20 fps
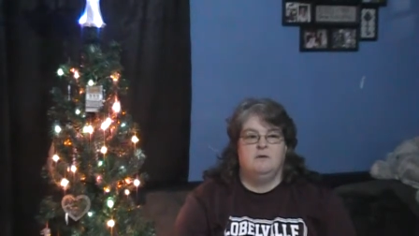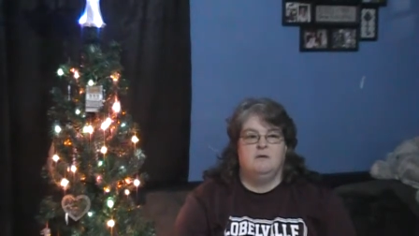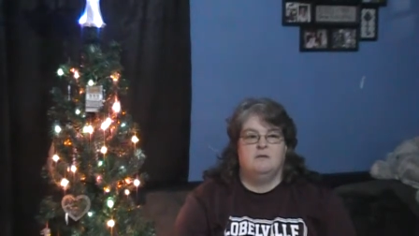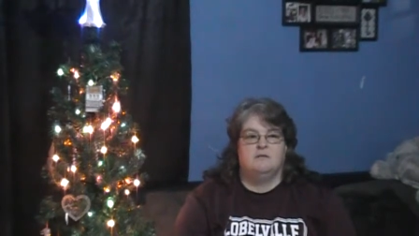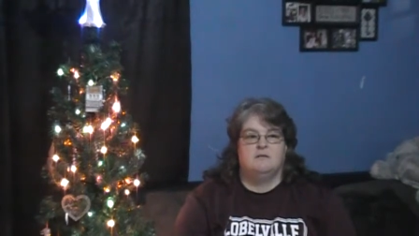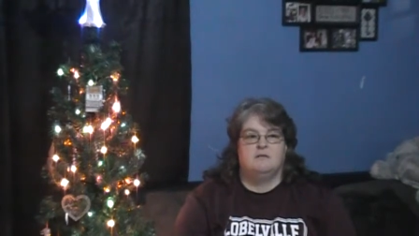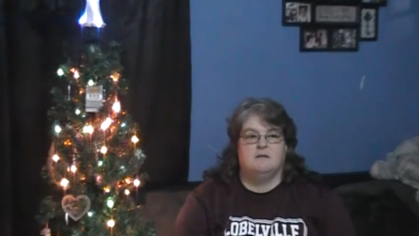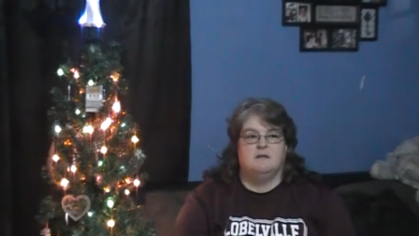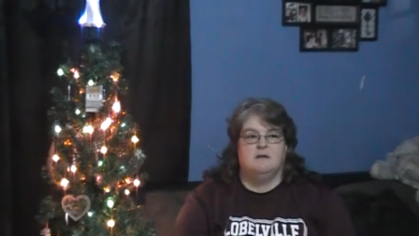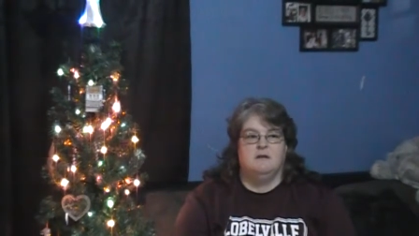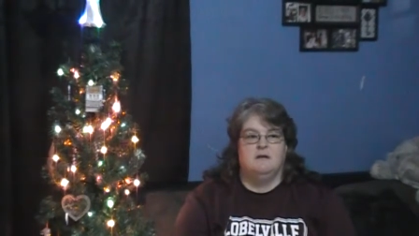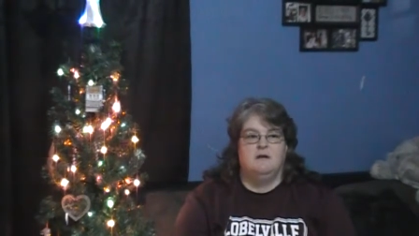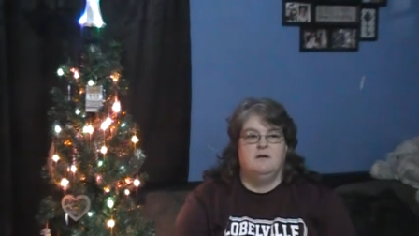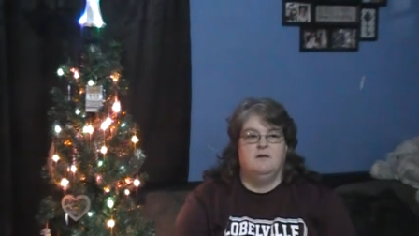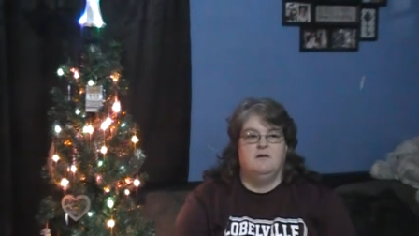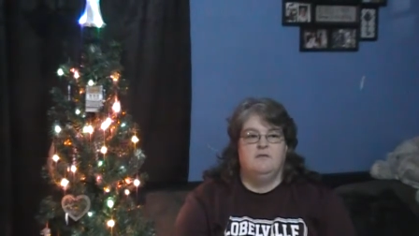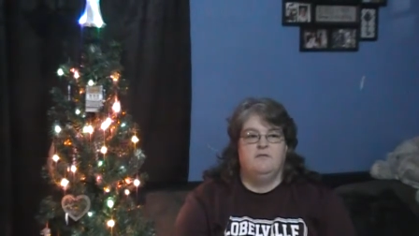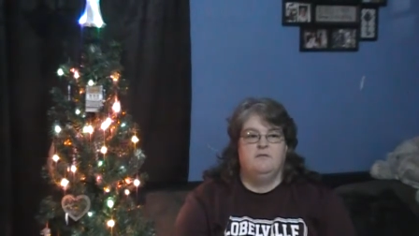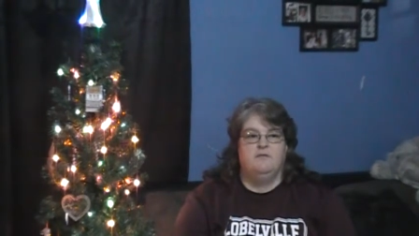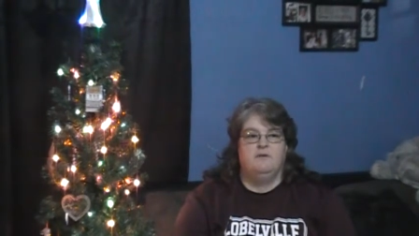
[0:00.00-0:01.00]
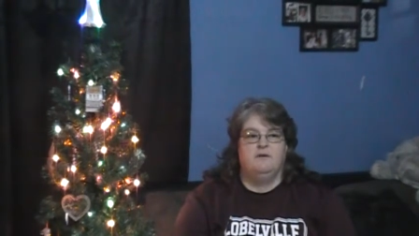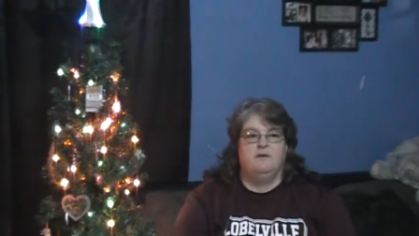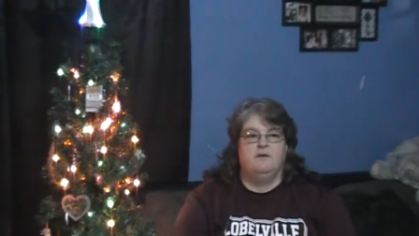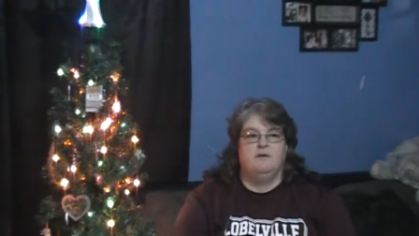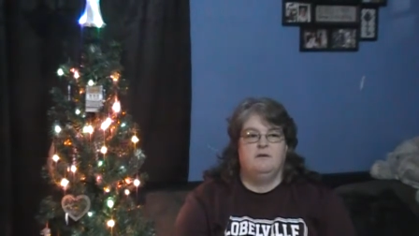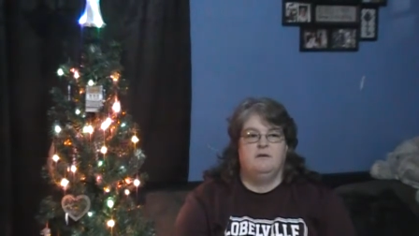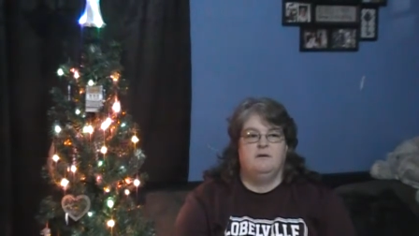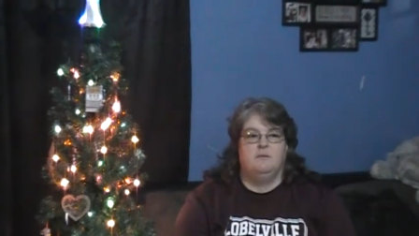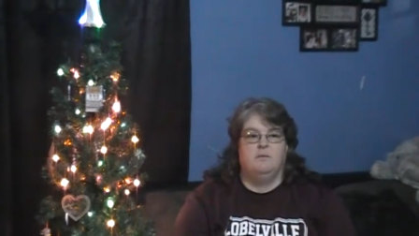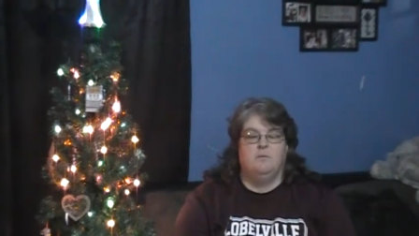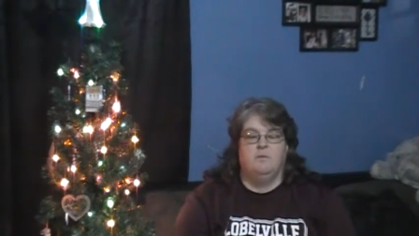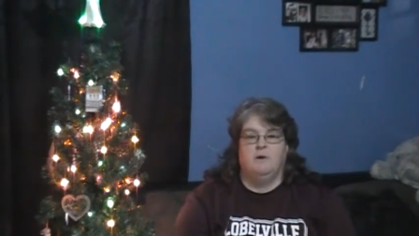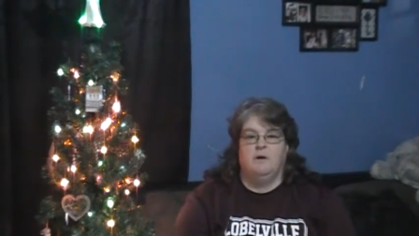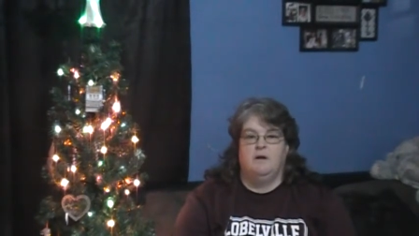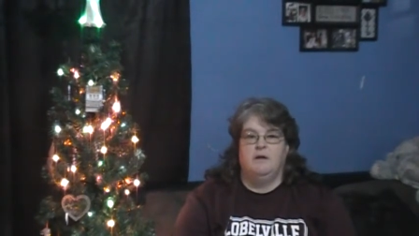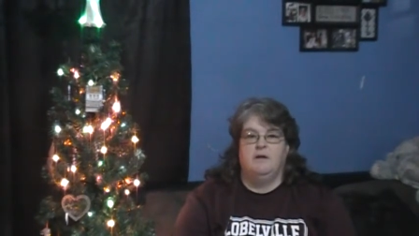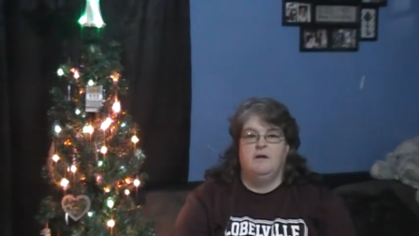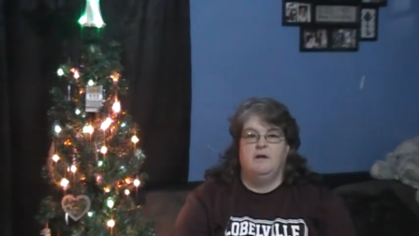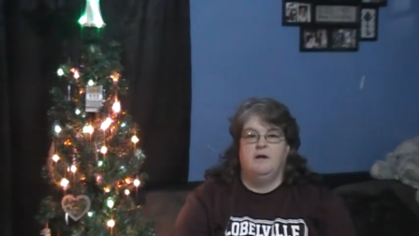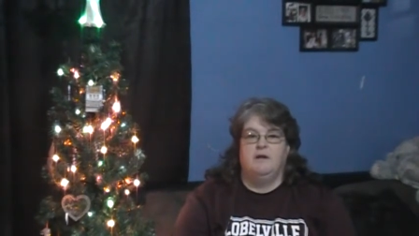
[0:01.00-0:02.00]
is to love
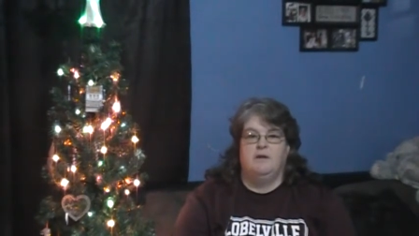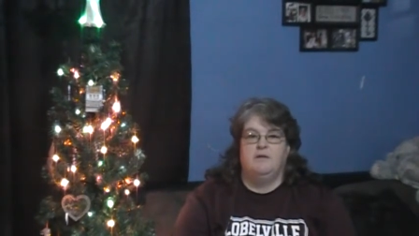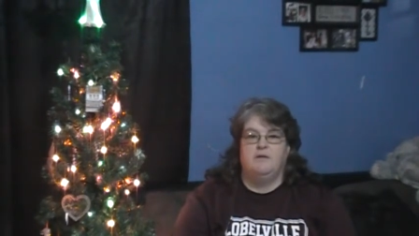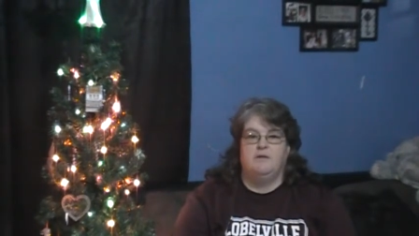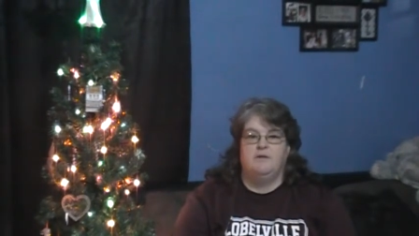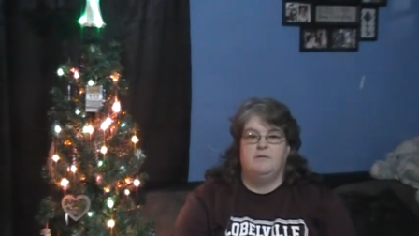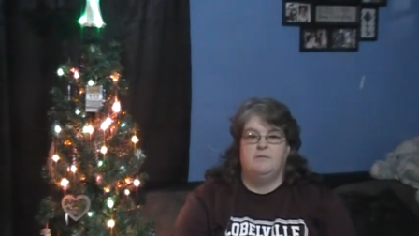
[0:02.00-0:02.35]
one another.